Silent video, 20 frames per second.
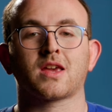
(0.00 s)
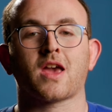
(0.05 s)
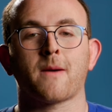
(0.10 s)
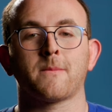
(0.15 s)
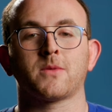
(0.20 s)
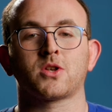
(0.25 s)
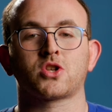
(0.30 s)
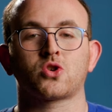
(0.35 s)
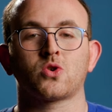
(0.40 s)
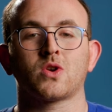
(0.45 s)

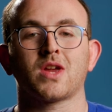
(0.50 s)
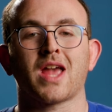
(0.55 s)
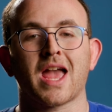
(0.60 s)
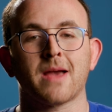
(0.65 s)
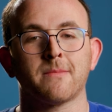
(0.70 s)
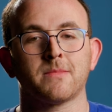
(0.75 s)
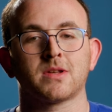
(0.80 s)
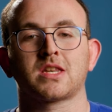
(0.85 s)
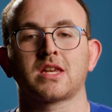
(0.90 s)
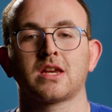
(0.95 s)
chemistry
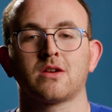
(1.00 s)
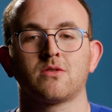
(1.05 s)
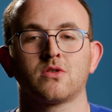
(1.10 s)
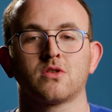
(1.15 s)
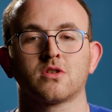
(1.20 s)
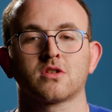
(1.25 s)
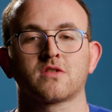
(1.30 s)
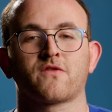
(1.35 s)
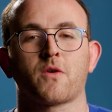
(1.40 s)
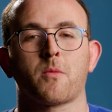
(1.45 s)
and
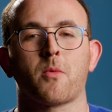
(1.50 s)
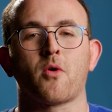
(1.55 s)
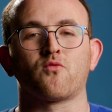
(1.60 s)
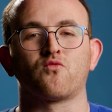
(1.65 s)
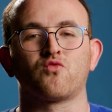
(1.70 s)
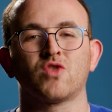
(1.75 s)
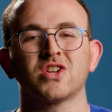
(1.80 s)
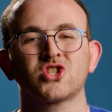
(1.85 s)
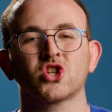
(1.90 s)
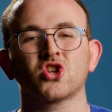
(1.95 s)
materials from
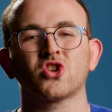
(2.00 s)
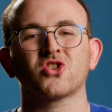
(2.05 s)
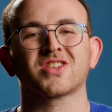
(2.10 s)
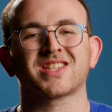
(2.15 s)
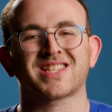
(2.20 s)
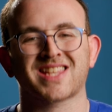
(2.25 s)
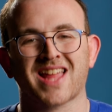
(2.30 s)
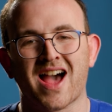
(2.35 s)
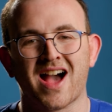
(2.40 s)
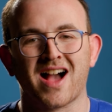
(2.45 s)
original
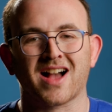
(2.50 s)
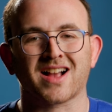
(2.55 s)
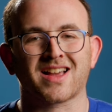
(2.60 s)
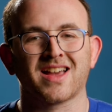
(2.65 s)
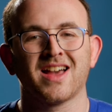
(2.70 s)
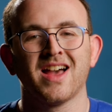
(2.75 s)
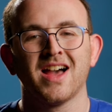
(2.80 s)
stock